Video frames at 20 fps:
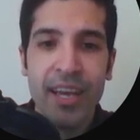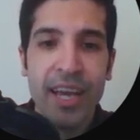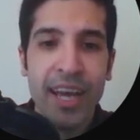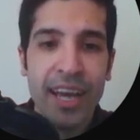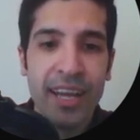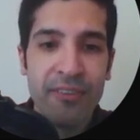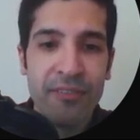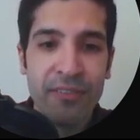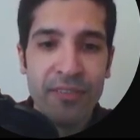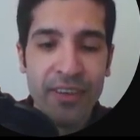
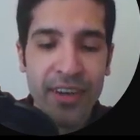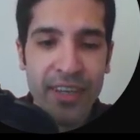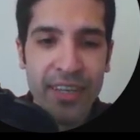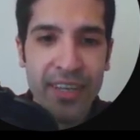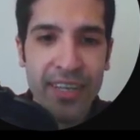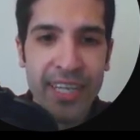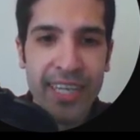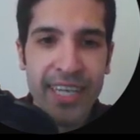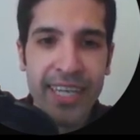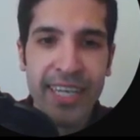And
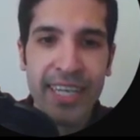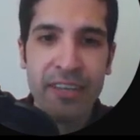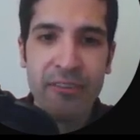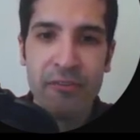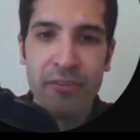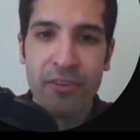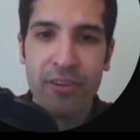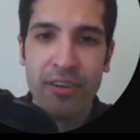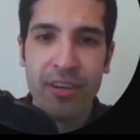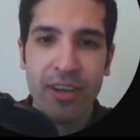finally,
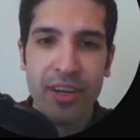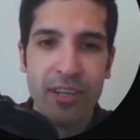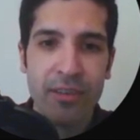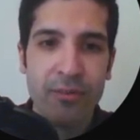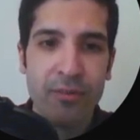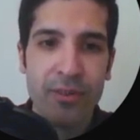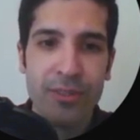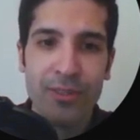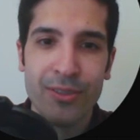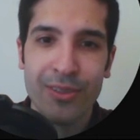if you
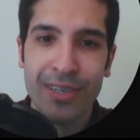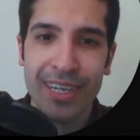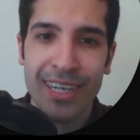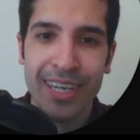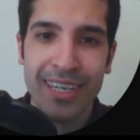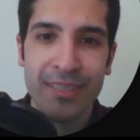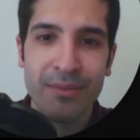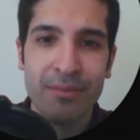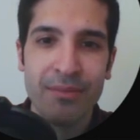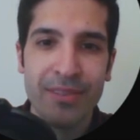like what you
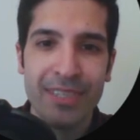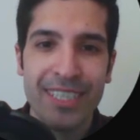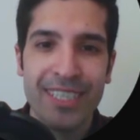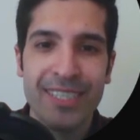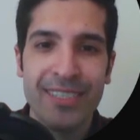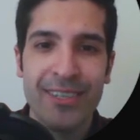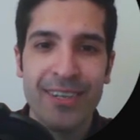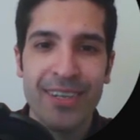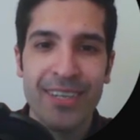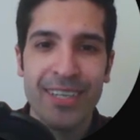learned,
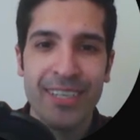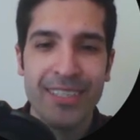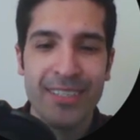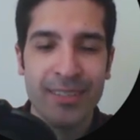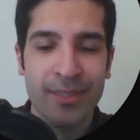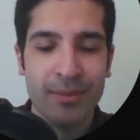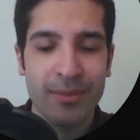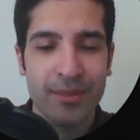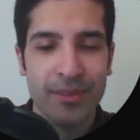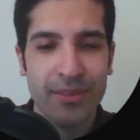please like and
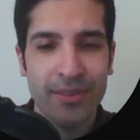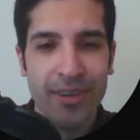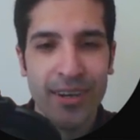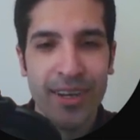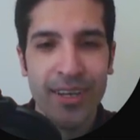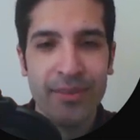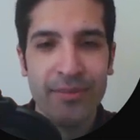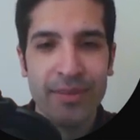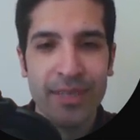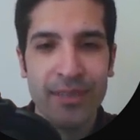
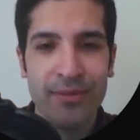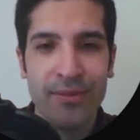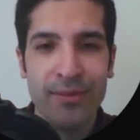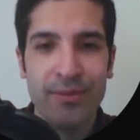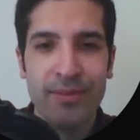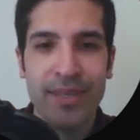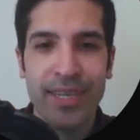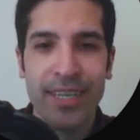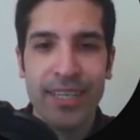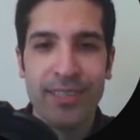subscribe. That
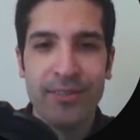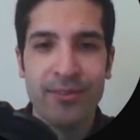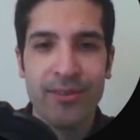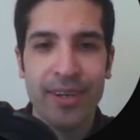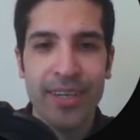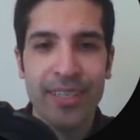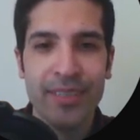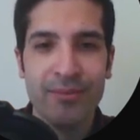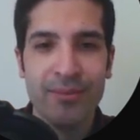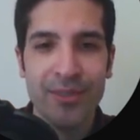would be a
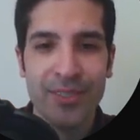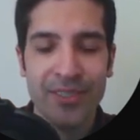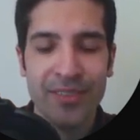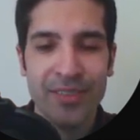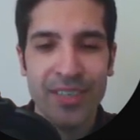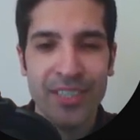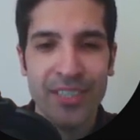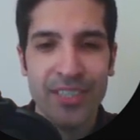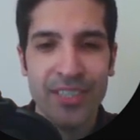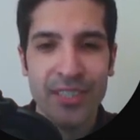great
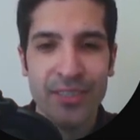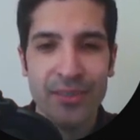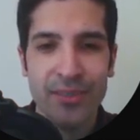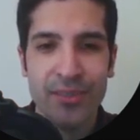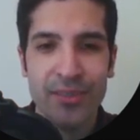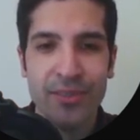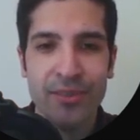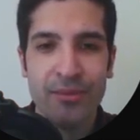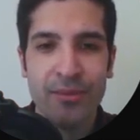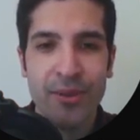motivation to
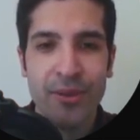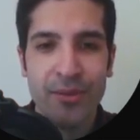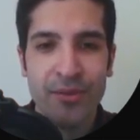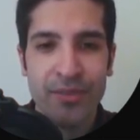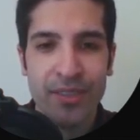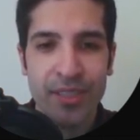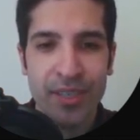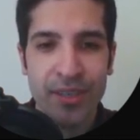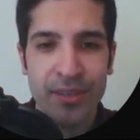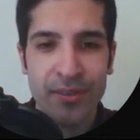do more
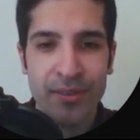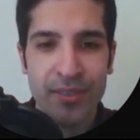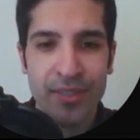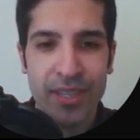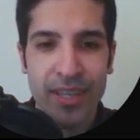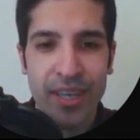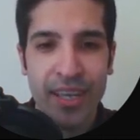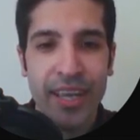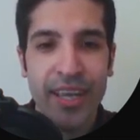videos.